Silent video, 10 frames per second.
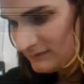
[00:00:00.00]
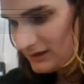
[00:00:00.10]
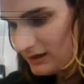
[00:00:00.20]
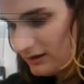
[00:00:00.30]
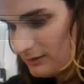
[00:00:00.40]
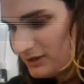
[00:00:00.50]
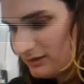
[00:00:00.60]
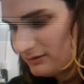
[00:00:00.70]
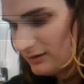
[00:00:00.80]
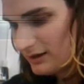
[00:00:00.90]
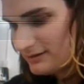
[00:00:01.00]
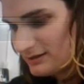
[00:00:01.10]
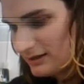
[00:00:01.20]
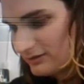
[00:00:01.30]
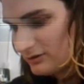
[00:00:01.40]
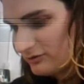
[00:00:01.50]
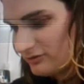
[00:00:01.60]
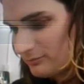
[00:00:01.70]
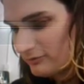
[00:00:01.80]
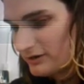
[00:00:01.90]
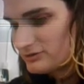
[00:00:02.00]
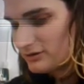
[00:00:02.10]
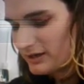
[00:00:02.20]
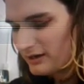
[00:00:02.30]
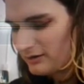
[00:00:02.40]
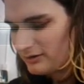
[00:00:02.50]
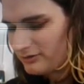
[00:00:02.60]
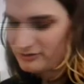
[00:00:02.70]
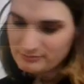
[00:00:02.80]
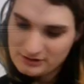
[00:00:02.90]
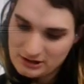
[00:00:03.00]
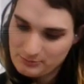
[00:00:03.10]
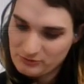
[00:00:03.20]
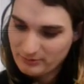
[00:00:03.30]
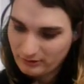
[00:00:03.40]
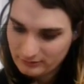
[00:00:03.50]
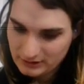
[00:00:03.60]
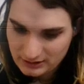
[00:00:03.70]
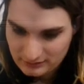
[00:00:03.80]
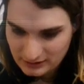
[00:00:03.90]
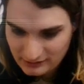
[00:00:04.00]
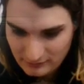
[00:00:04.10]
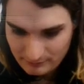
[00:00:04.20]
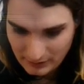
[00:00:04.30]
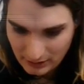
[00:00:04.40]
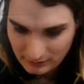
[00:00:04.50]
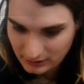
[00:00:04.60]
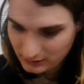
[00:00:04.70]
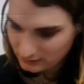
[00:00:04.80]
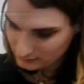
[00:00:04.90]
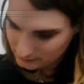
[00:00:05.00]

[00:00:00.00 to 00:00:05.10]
Yeah. I mean, I think like there's some rendering errors sometimes, but like that's about it.